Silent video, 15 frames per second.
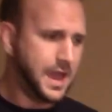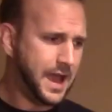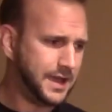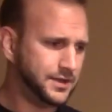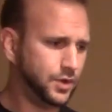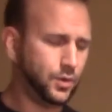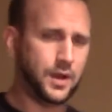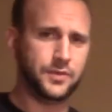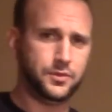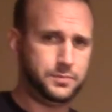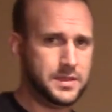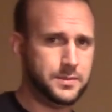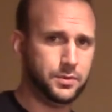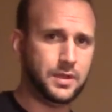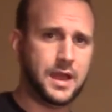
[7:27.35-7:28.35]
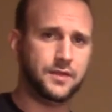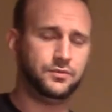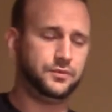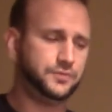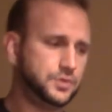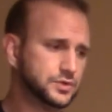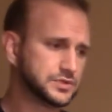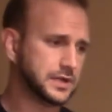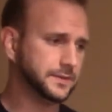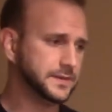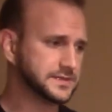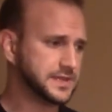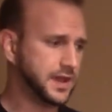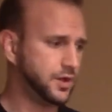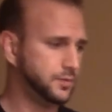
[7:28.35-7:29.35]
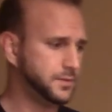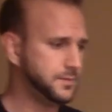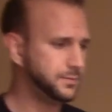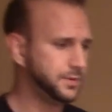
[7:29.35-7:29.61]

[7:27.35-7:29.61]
I know other people have reviews on this helmet,